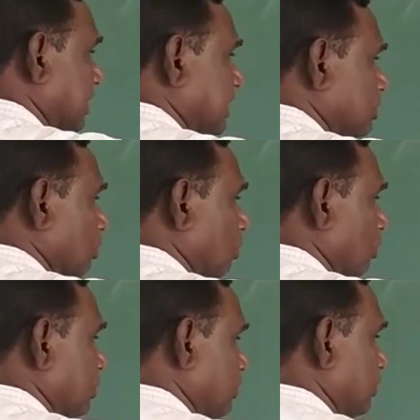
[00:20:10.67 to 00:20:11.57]
is
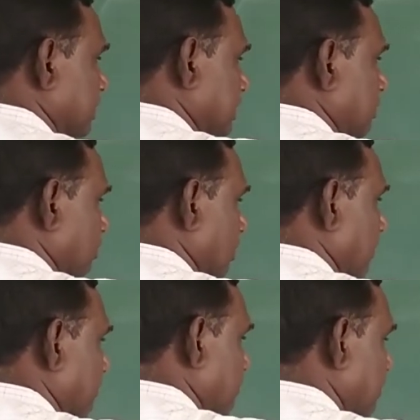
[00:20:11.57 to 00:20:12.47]
glucose, you know.
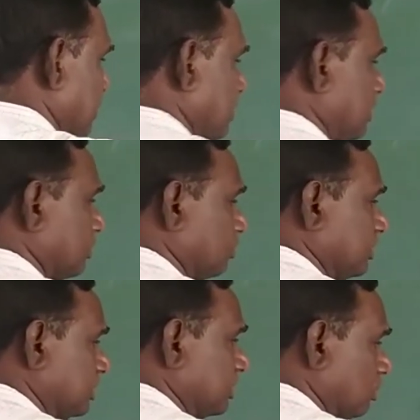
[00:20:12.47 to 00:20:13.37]
So
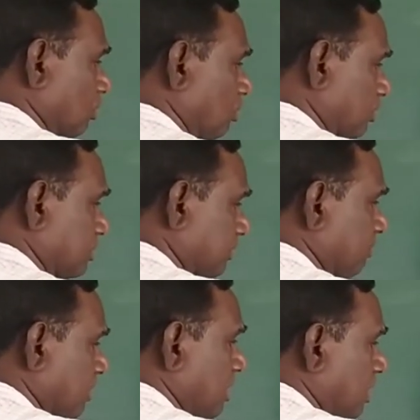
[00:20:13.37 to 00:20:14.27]
this is glucose.
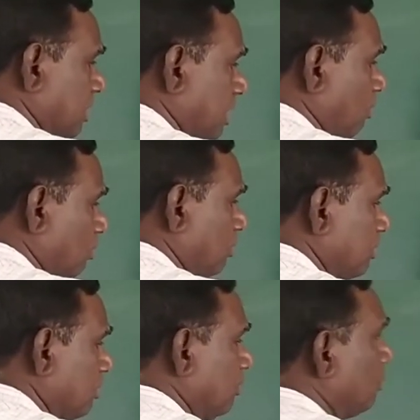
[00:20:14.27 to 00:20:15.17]
Now,
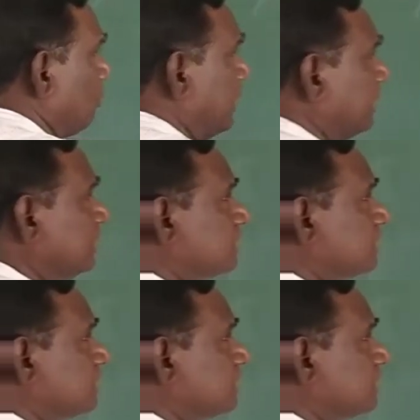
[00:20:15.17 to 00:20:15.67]
where this